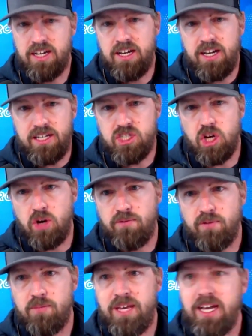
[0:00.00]
And so
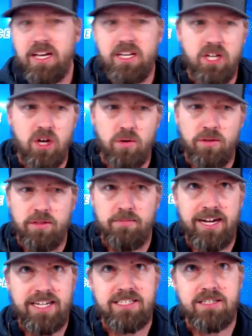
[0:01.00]
for me,
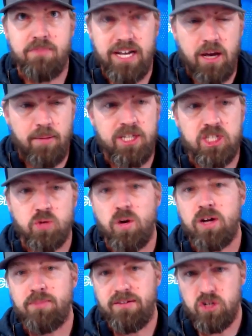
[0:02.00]
my companies are
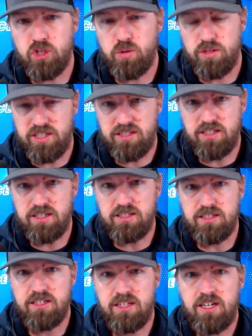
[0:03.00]
run by virtual assistants,